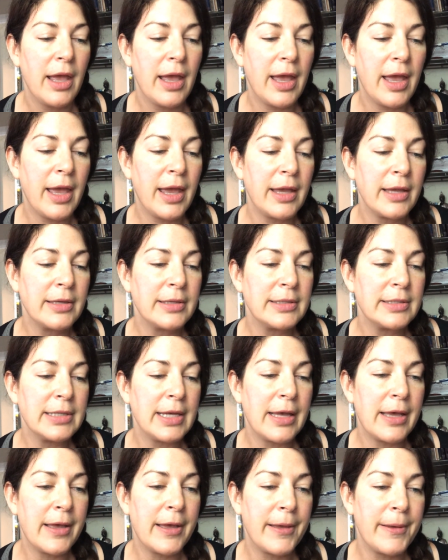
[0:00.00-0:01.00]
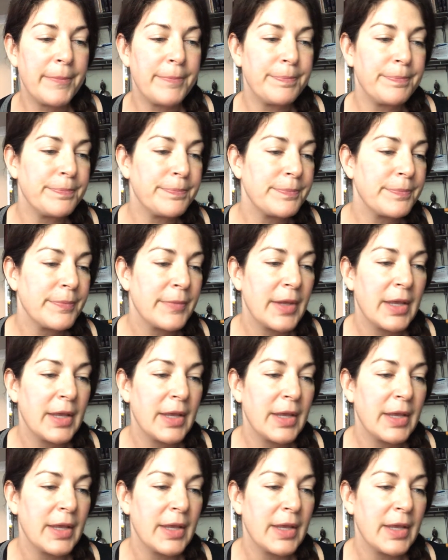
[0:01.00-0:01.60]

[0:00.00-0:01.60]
And, I'm